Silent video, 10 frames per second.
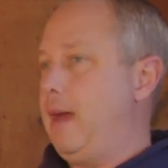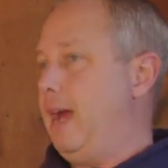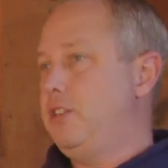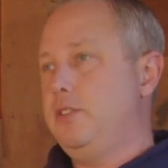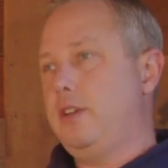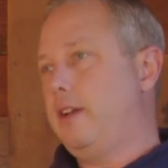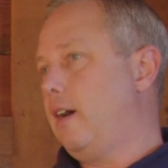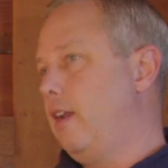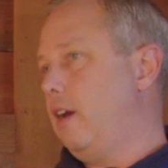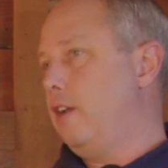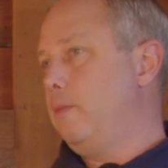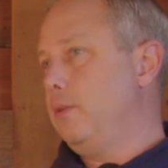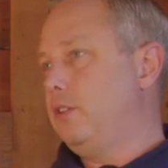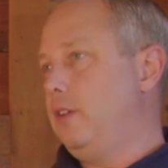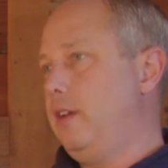batches I caught
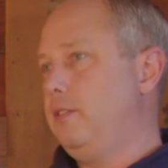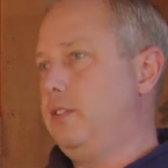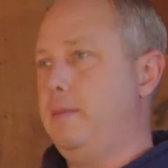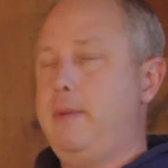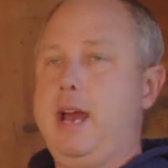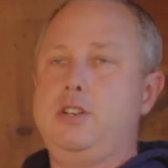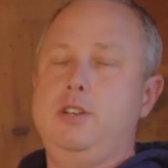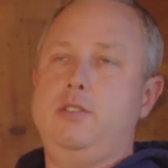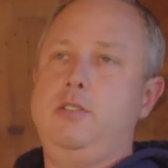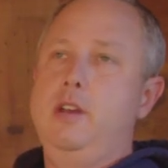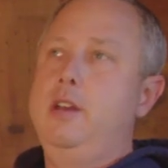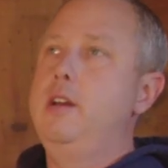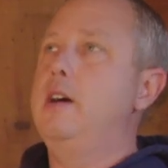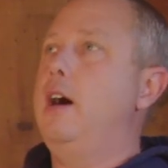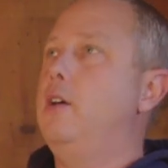100%. Some batches
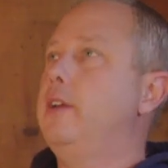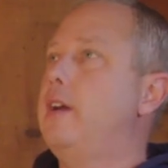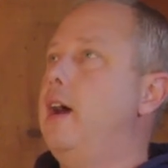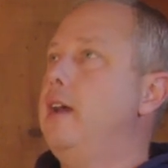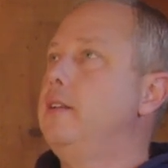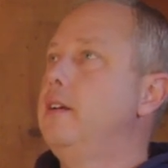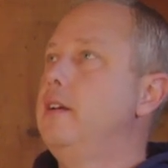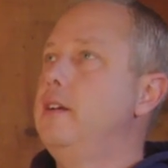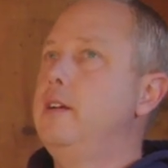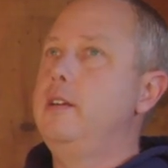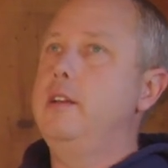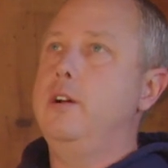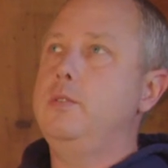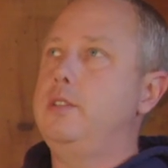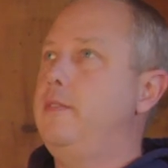I only caught,
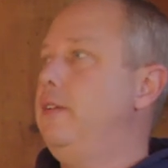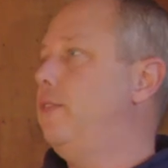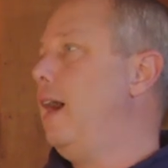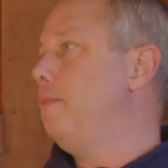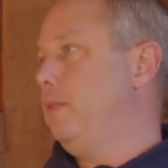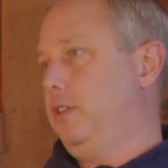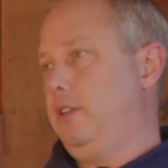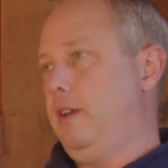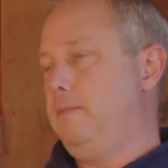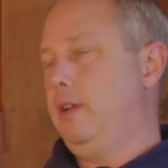75%.